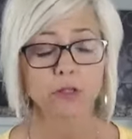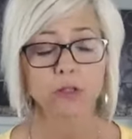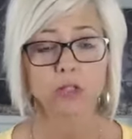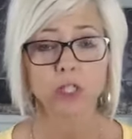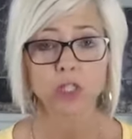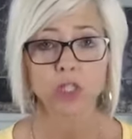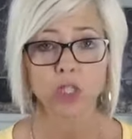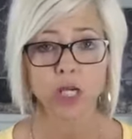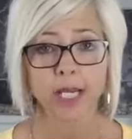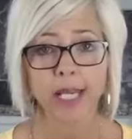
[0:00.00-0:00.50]
you
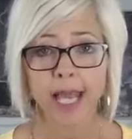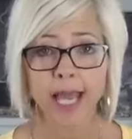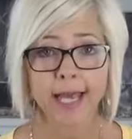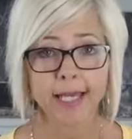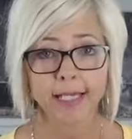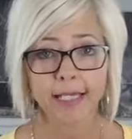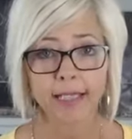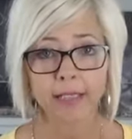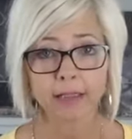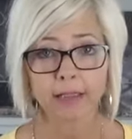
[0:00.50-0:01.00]
could try
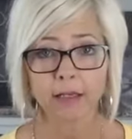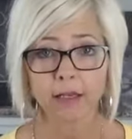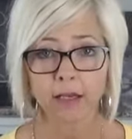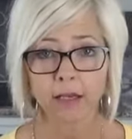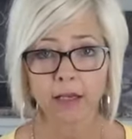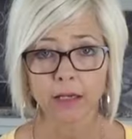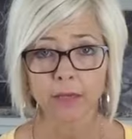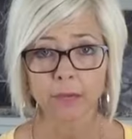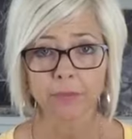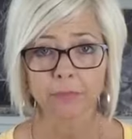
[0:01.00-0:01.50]
adding
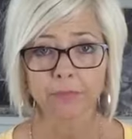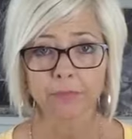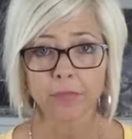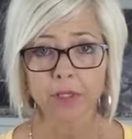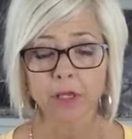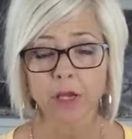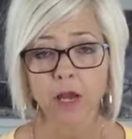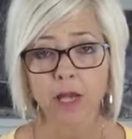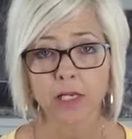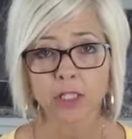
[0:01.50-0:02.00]

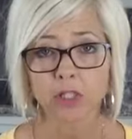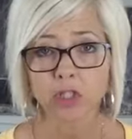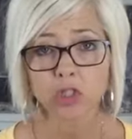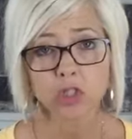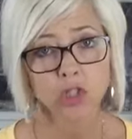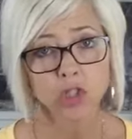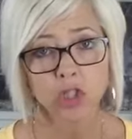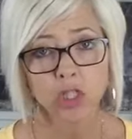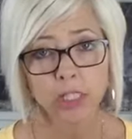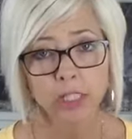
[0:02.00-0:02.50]

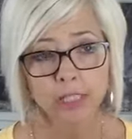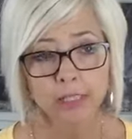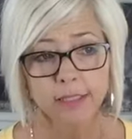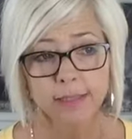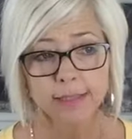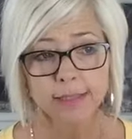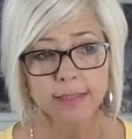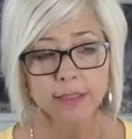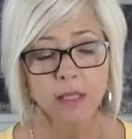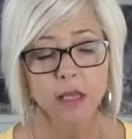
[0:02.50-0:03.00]
cottage
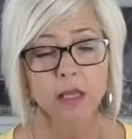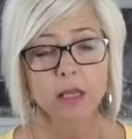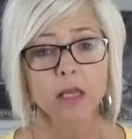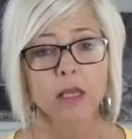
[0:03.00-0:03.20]
cheese.